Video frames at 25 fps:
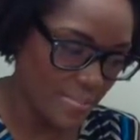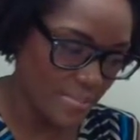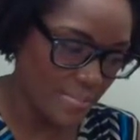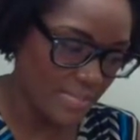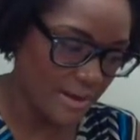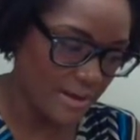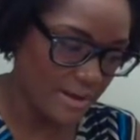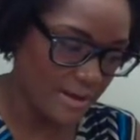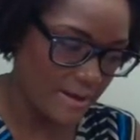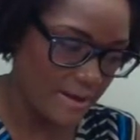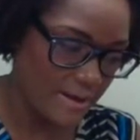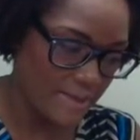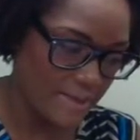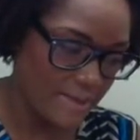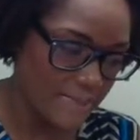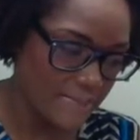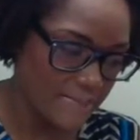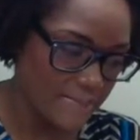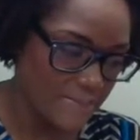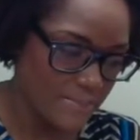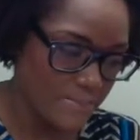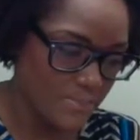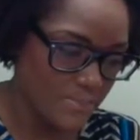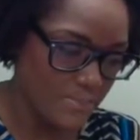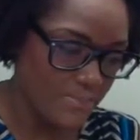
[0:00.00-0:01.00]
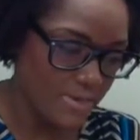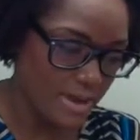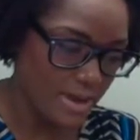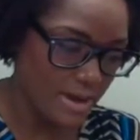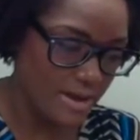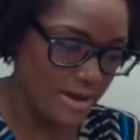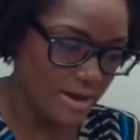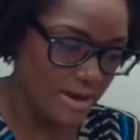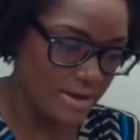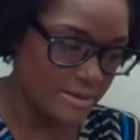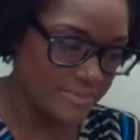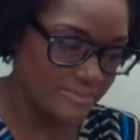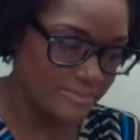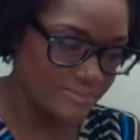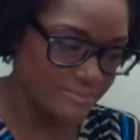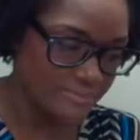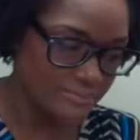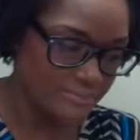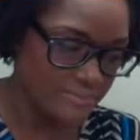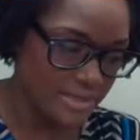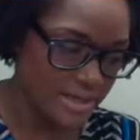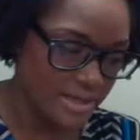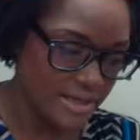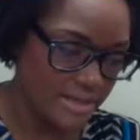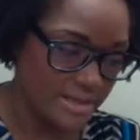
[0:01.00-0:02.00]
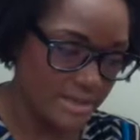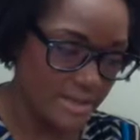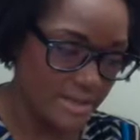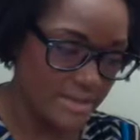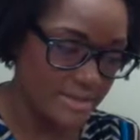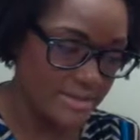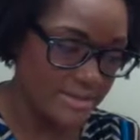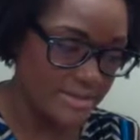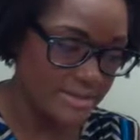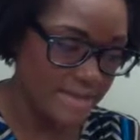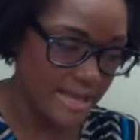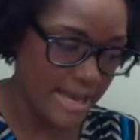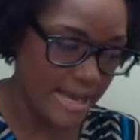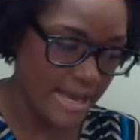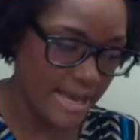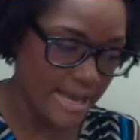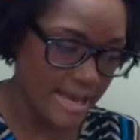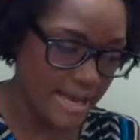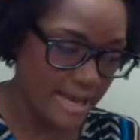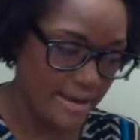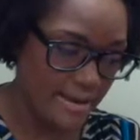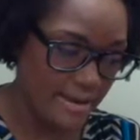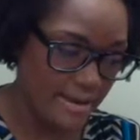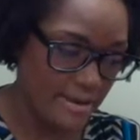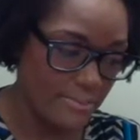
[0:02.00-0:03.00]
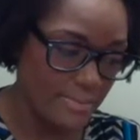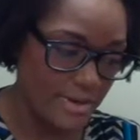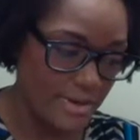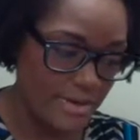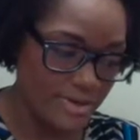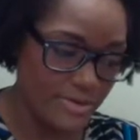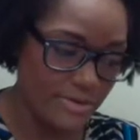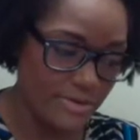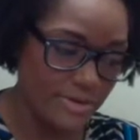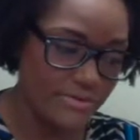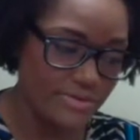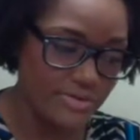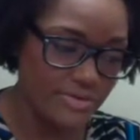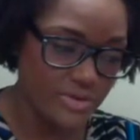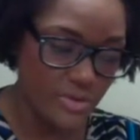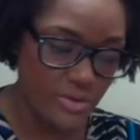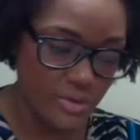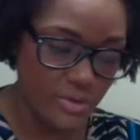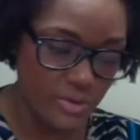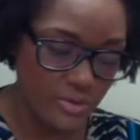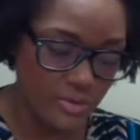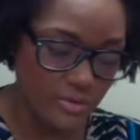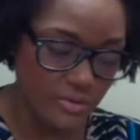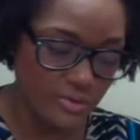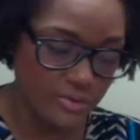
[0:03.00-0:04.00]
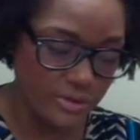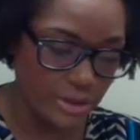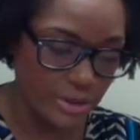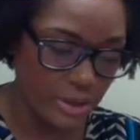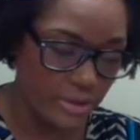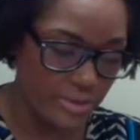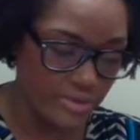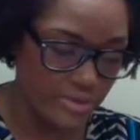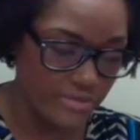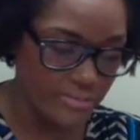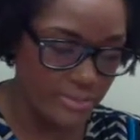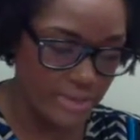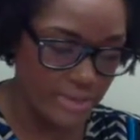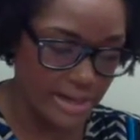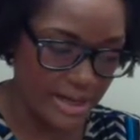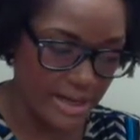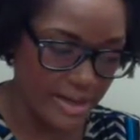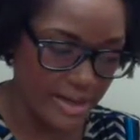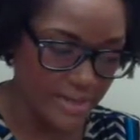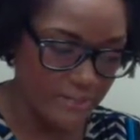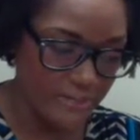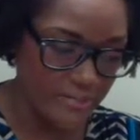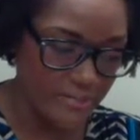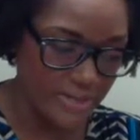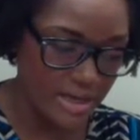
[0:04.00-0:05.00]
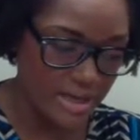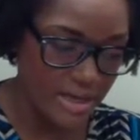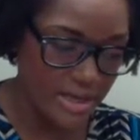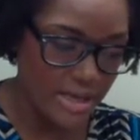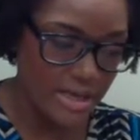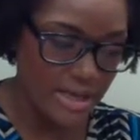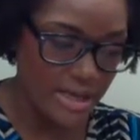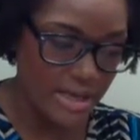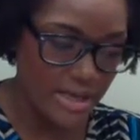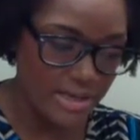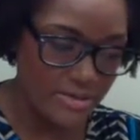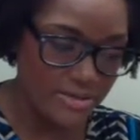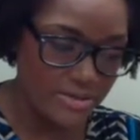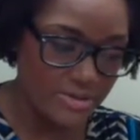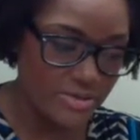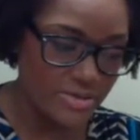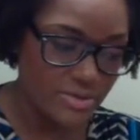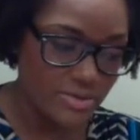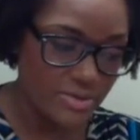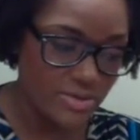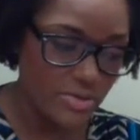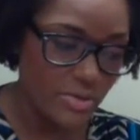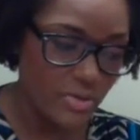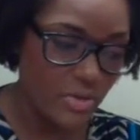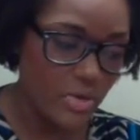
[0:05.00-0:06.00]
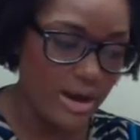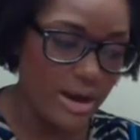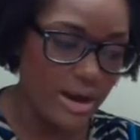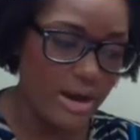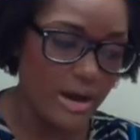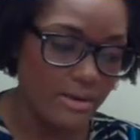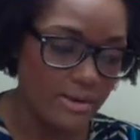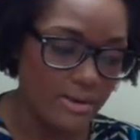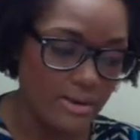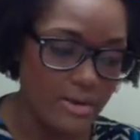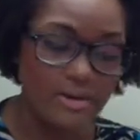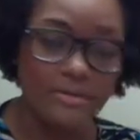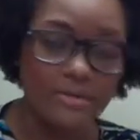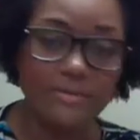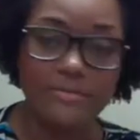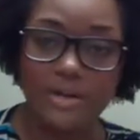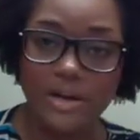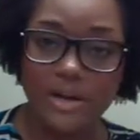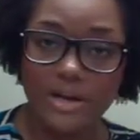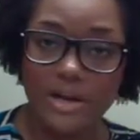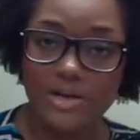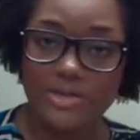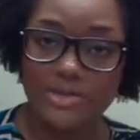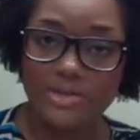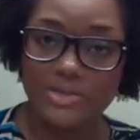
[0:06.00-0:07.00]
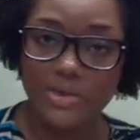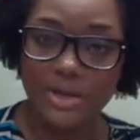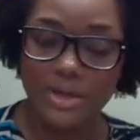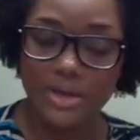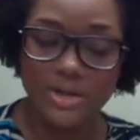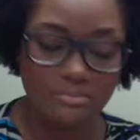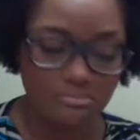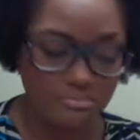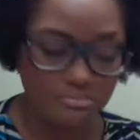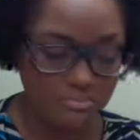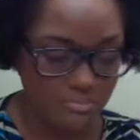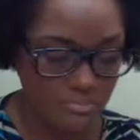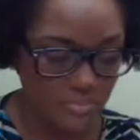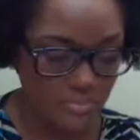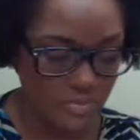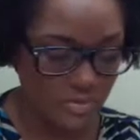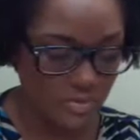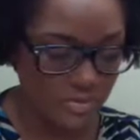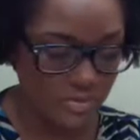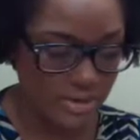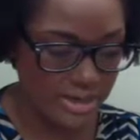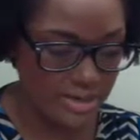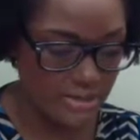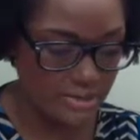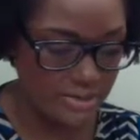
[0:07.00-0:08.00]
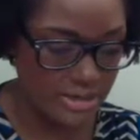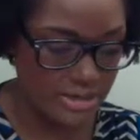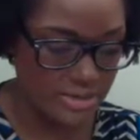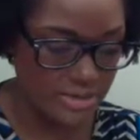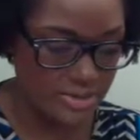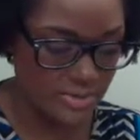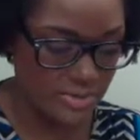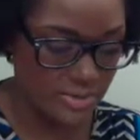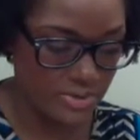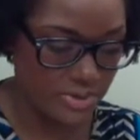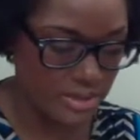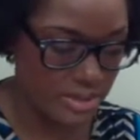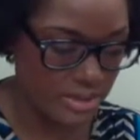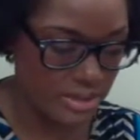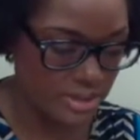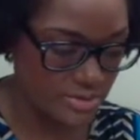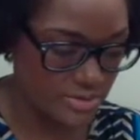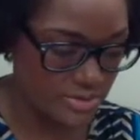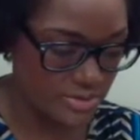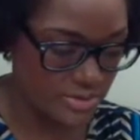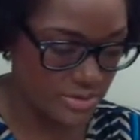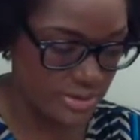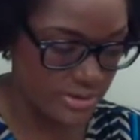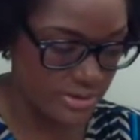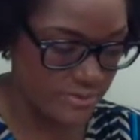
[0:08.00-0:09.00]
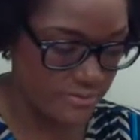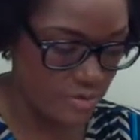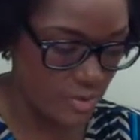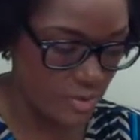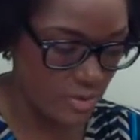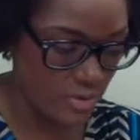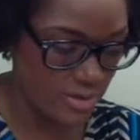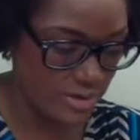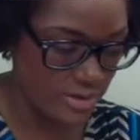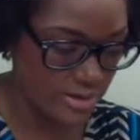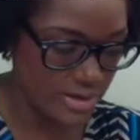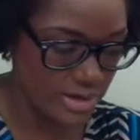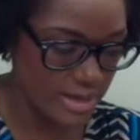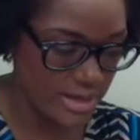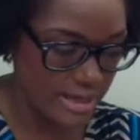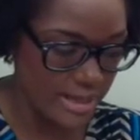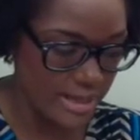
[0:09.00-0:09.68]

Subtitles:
Okay. It is a measure of total flow of money into or out of a country. All right, that's pretty straightforward.